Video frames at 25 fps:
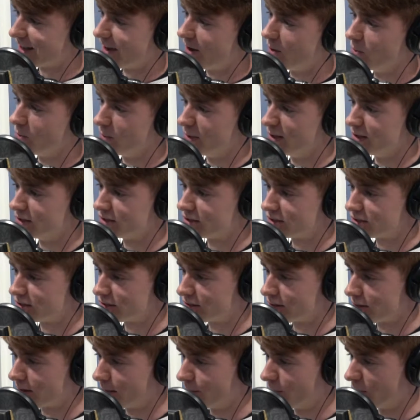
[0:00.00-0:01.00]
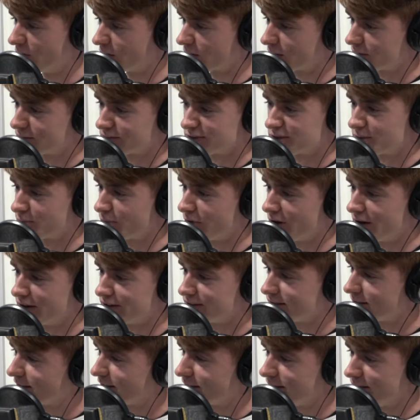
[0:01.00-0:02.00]
out, which I'm not
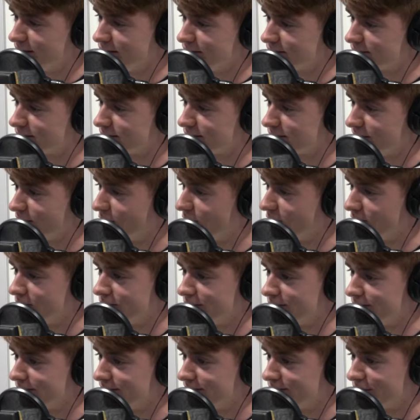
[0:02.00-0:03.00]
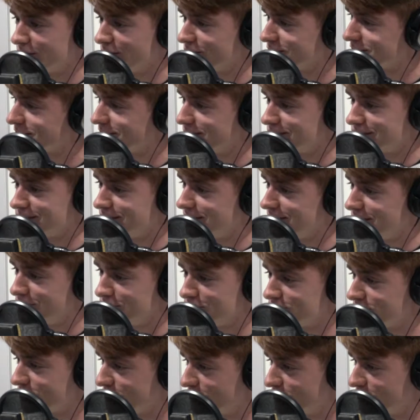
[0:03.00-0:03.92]
surprised that he's not as good as he used